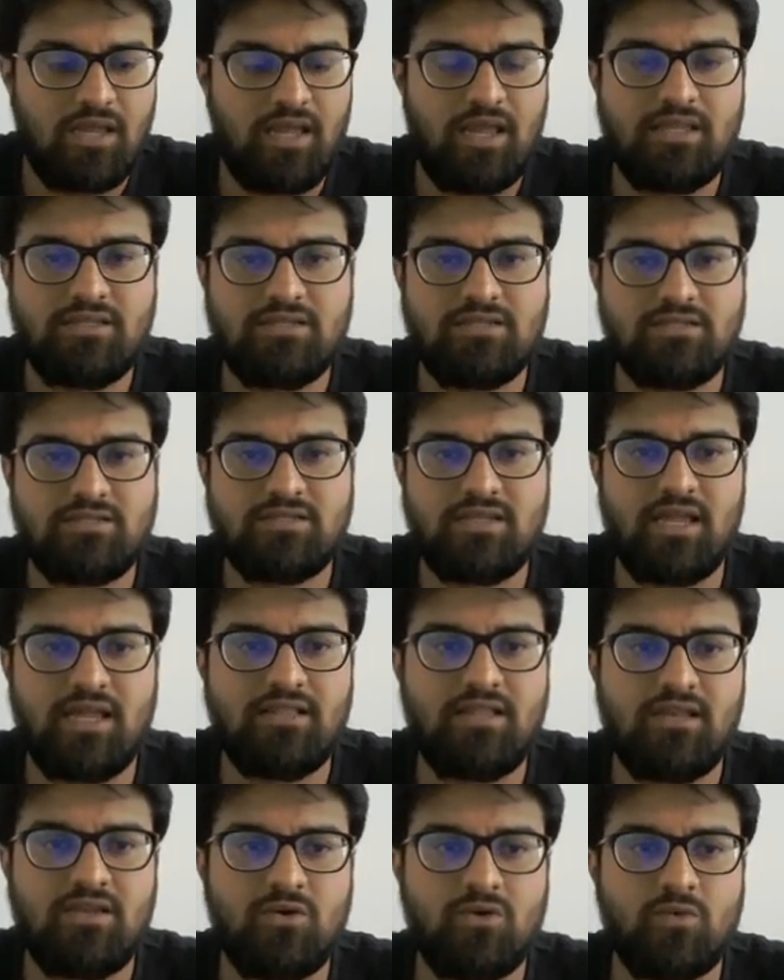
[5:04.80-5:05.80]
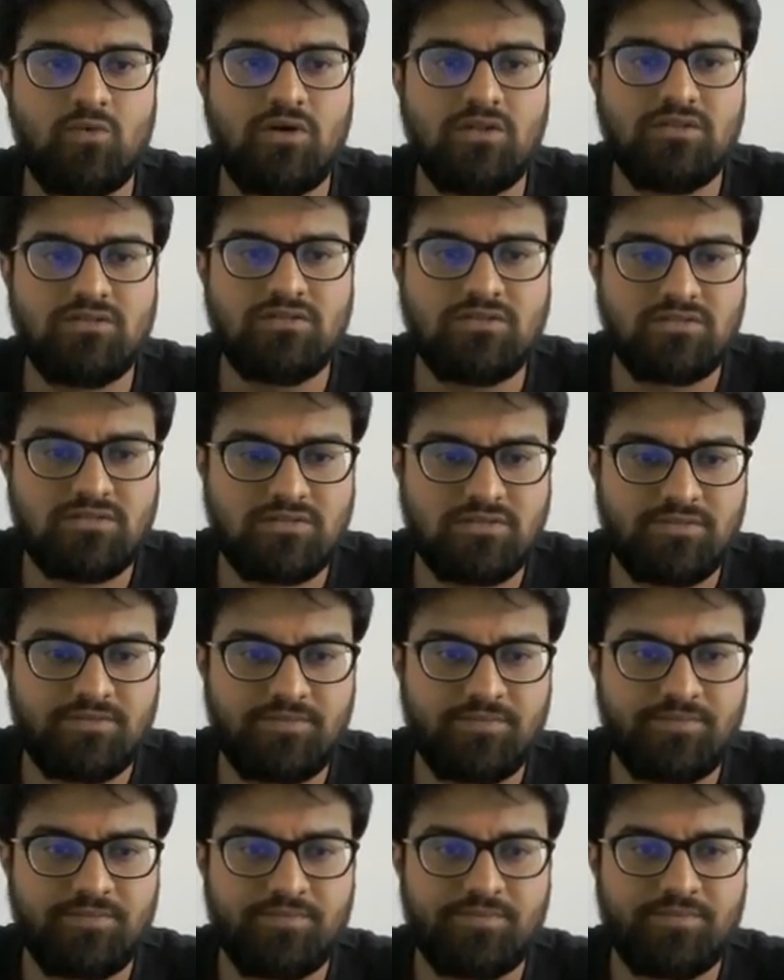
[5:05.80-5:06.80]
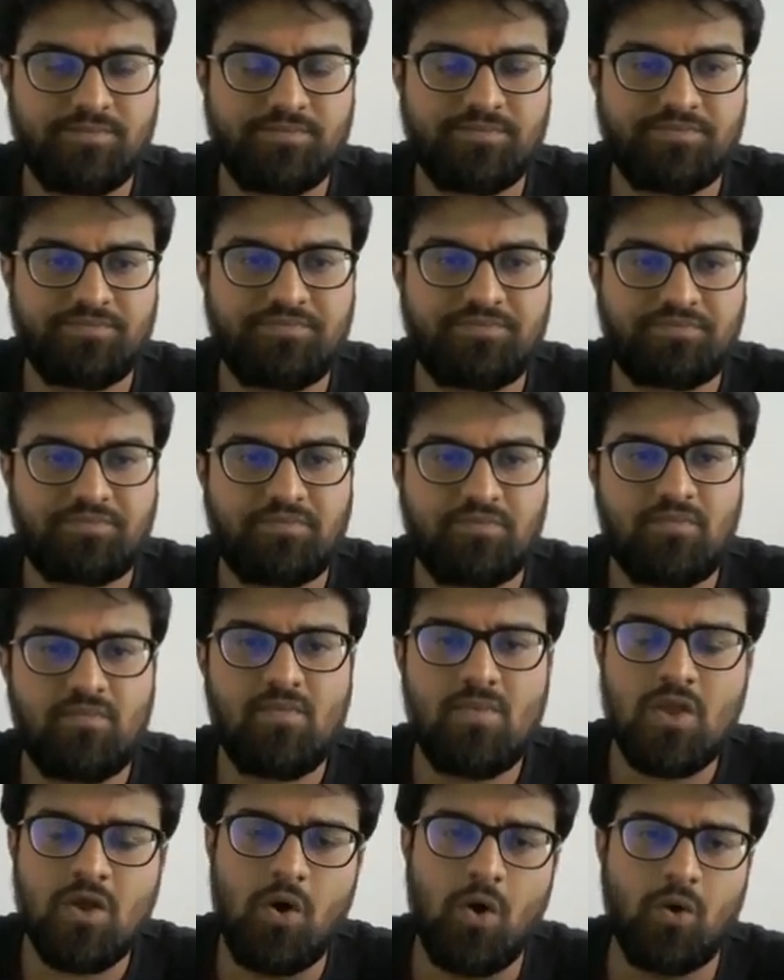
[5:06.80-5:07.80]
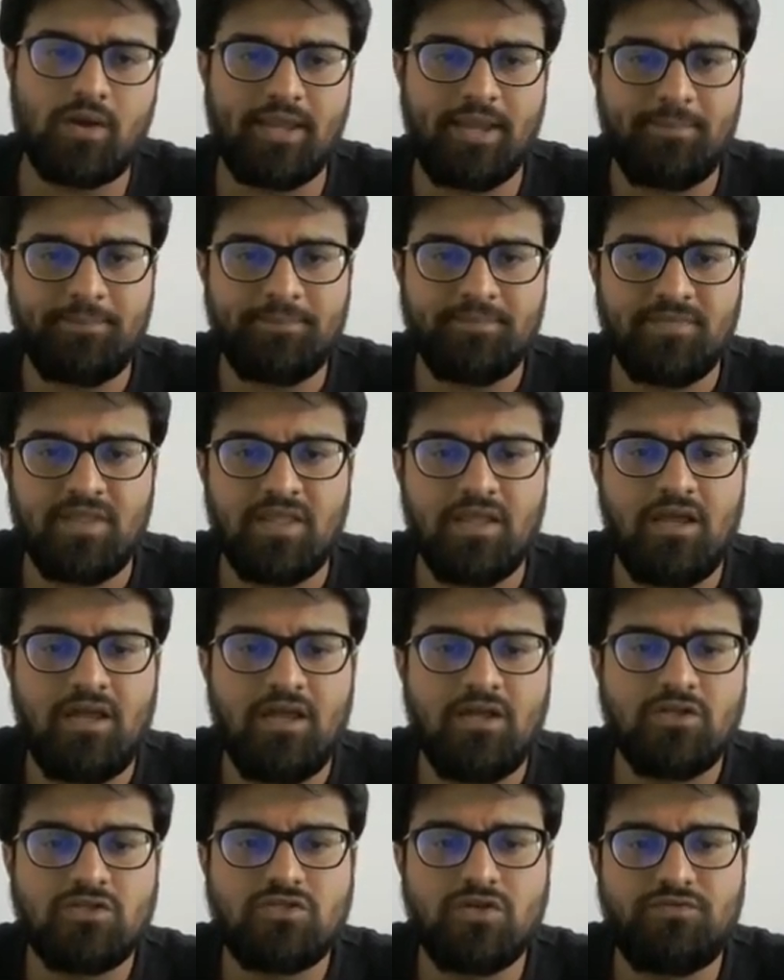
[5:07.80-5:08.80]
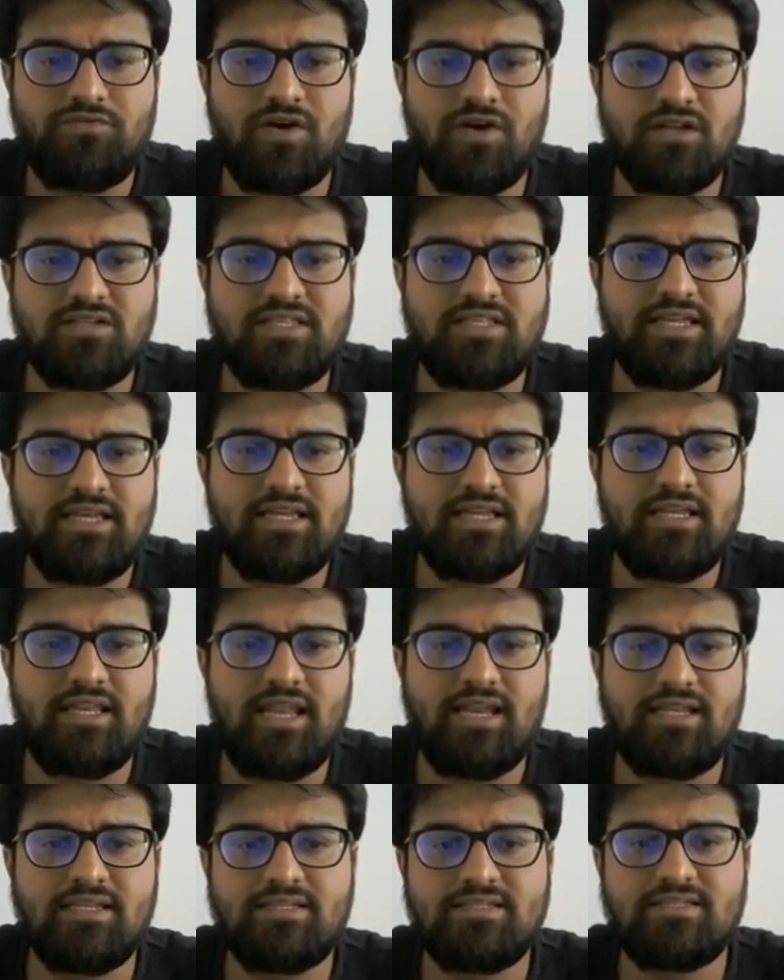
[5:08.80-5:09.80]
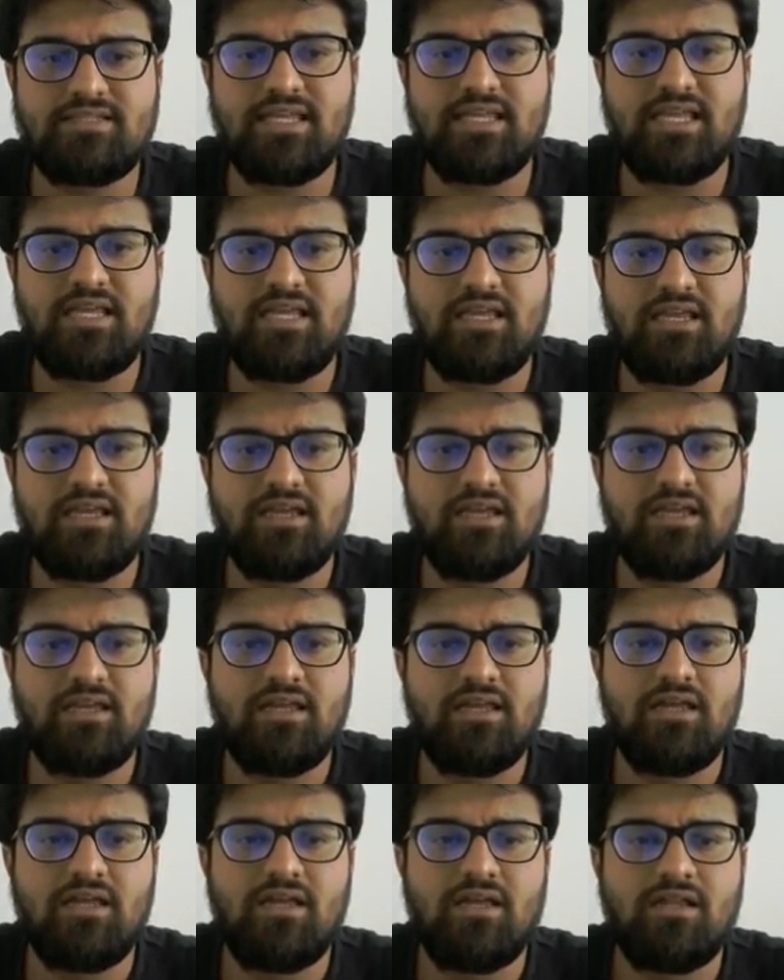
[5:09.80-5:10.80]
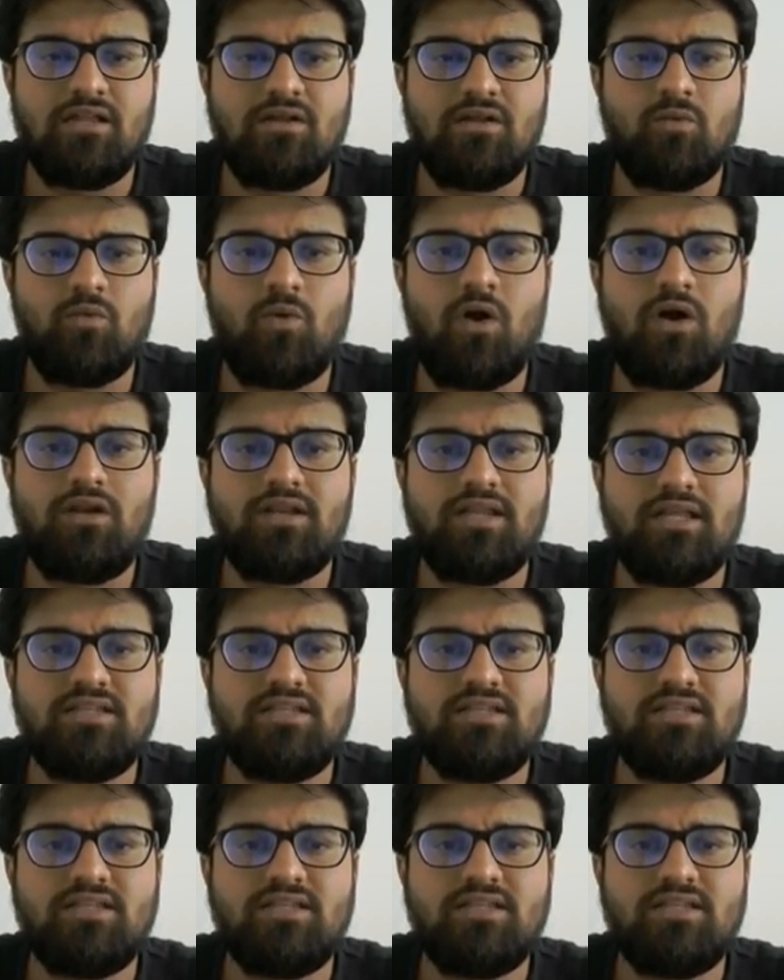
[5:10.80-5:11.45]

and just get the new ones. Okay, so first thing, let us see what